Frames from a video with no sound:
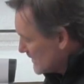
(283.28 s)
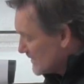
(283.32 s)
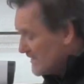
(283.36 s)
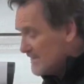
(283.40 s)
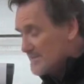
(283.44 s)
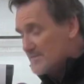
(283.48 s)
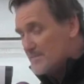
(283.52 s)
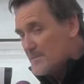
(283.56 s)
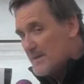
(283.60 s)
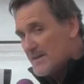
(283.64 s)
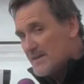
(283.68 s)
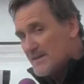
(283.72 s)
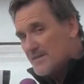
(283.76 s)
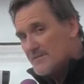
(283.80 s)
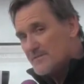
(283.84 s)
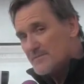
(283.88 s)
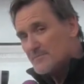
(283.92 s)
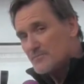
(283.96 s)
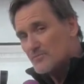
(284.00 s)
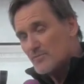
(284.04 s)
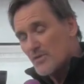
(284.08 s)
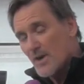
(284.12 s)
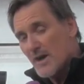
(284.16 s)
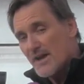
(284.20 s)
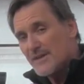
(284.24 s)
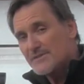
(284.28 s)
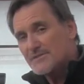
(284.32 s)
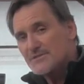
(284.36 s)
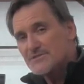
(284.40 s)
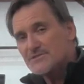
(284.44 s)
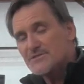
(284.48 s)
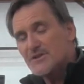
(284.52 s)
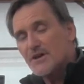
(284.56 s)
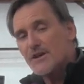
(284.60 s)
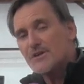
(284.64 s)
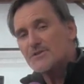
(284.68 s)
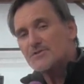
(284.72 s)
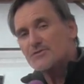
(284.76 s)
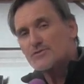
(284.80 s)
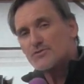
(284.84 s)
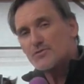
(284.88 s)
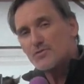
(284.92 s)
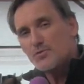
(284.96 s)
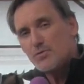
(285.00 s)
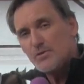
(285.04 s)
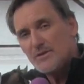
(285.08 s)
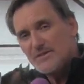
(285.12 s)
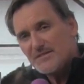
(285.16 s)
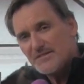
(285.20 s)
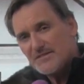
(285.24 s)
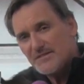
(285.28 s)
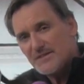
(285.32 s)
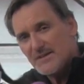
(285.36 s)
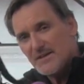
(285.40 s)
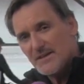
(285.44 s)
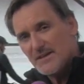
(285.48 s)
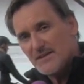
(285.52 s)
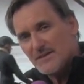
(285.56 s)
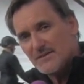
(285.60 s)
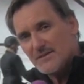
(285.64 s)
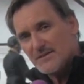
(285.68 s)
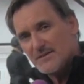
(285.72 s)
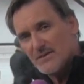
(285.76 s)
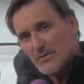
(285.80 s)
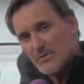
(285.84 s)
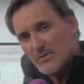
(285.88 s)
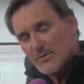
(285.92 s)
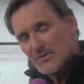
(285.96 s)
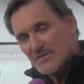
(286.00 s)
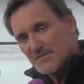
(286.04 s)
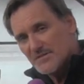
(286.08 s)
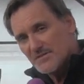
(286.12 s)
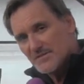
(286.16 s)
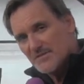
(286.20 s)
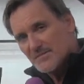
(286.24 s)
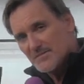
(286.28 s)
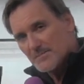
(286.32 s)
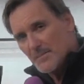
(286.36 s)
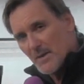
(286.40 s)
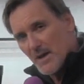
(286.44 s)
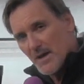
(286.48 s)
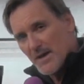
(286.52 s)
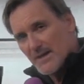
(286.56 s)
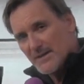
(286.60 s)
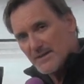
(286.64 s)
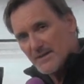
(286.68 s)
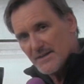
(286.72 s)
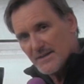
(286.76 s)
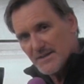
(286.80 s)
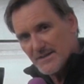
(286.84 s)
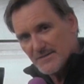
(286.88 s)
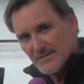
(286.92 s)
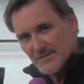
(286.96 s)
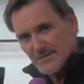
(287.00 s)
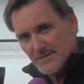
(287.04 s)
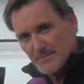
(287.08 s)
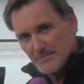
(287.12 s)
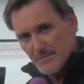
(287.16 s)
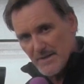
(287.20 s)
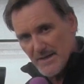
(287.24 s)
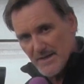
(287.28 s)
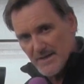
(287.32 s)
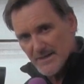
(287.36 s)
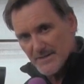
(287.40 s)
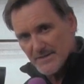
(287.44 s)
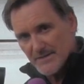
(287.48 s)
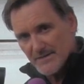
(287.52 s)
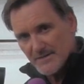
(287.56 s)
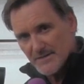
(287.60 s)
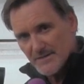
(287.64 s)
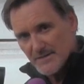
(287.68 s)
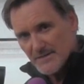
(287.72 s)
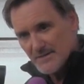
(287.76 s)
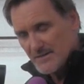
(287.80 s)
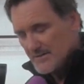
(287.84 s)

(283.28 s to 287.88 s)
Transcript: It's because riders are twisting the horse's spine against the bend.